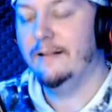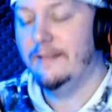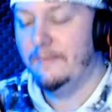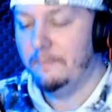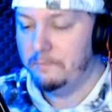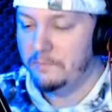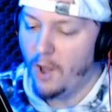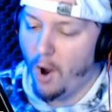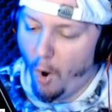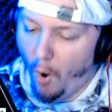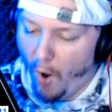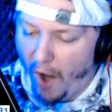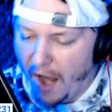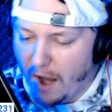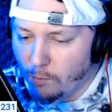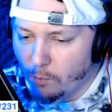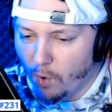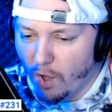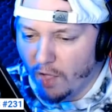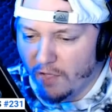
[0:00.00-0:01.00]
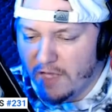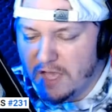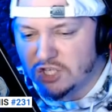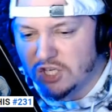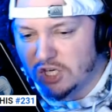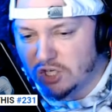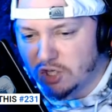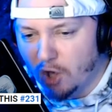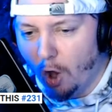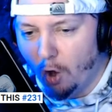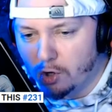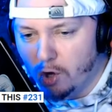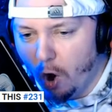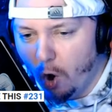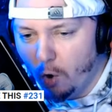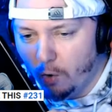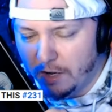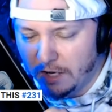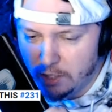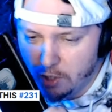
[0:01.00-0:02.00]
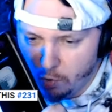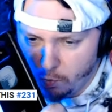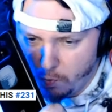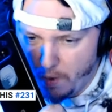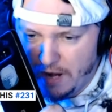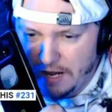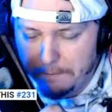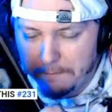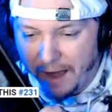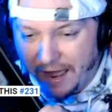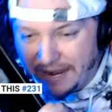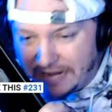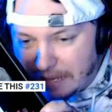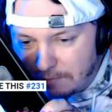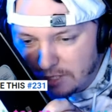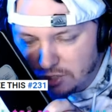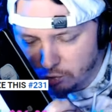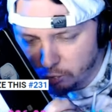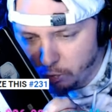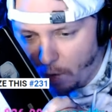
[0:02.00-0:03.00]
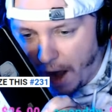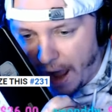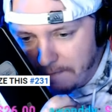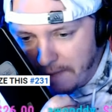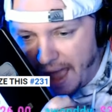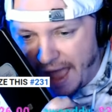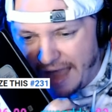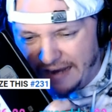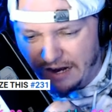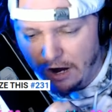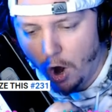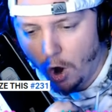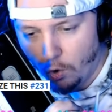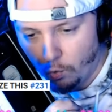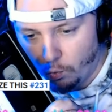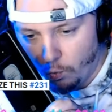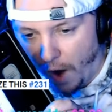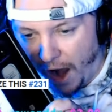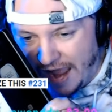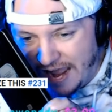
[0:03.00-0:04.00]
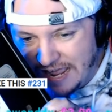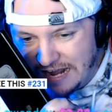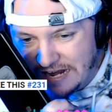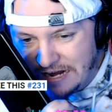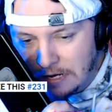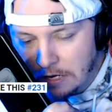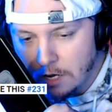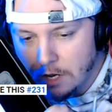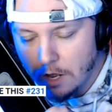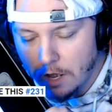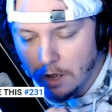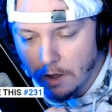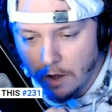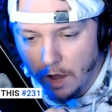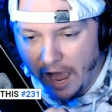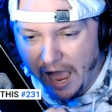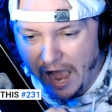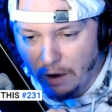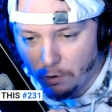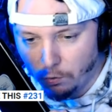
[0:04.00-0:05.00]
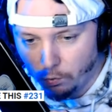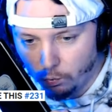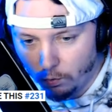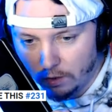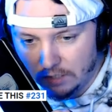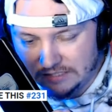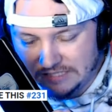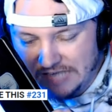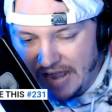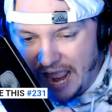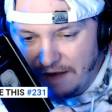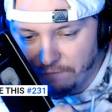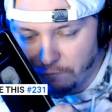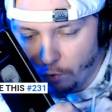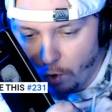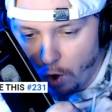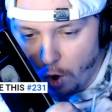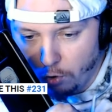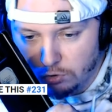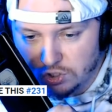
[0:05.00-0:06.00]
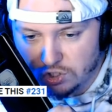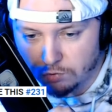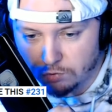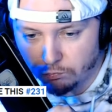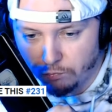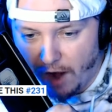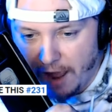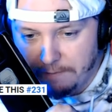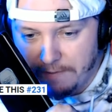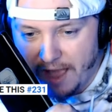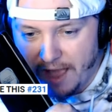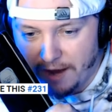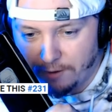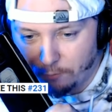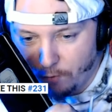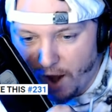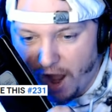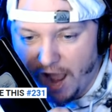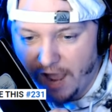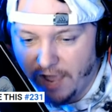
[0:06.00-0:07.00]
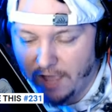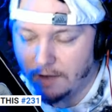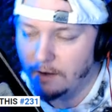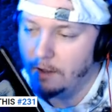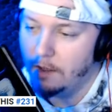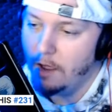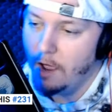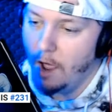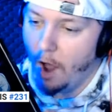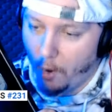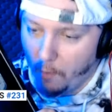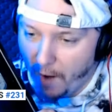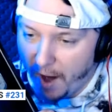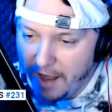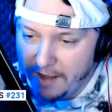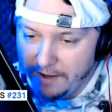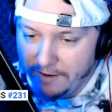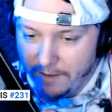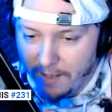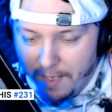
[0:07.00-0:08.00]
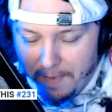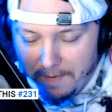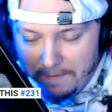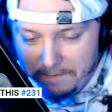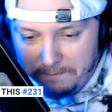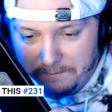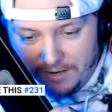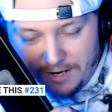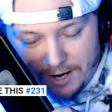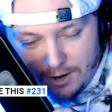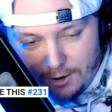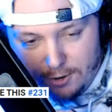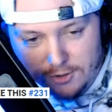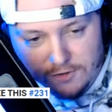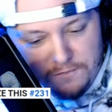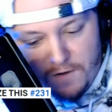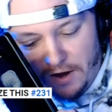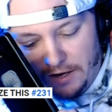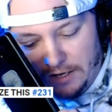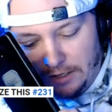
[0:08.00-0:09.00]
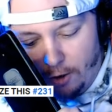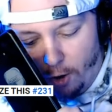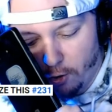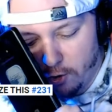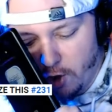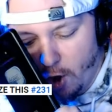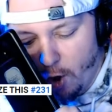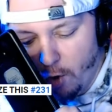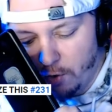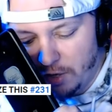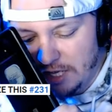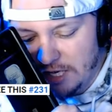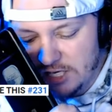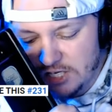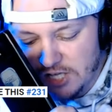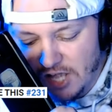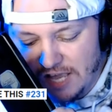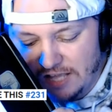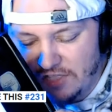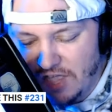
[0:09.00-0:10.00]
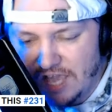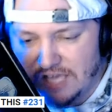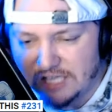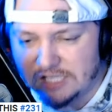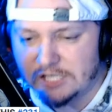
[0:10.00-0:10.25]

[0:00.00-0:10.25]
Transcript: All right, well, this is Hulk Hogan. Are you ready? My name is Ryback Ryan... Dave Rose, Ryback Ryan. All right? But here's fucking Hulk Hogan. He's like this.